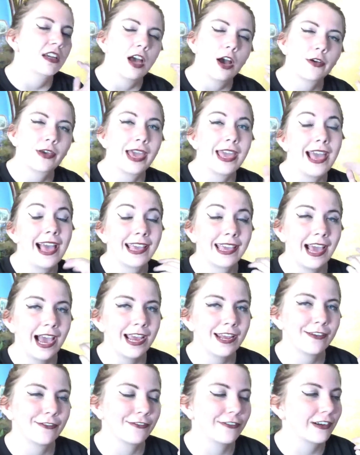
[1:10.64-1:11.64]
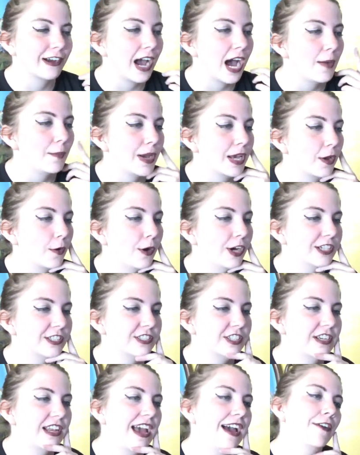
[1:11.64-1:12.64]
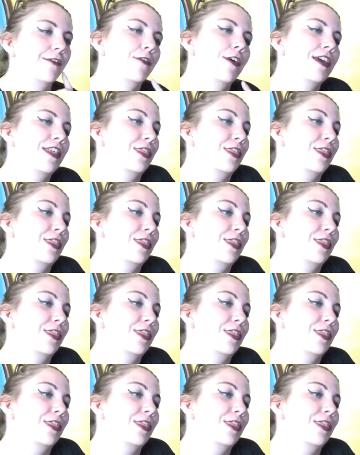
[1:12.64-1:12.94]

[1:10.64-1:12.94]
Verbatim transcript: Okay, I kind of forgot my question halfway